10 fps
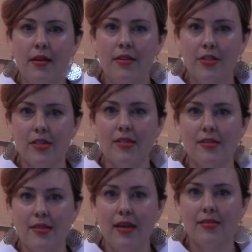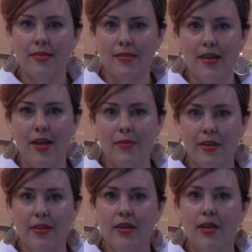Jesus says to
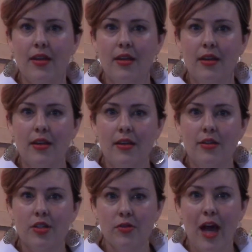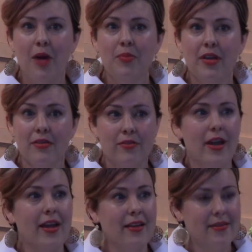Simon, do not be
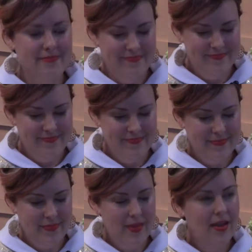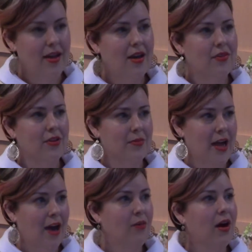afraid. From
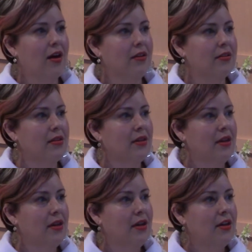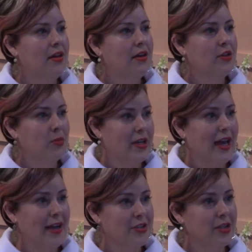now on, you'll be
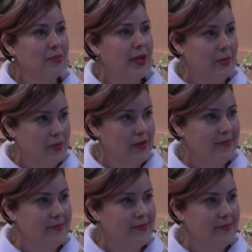catching people.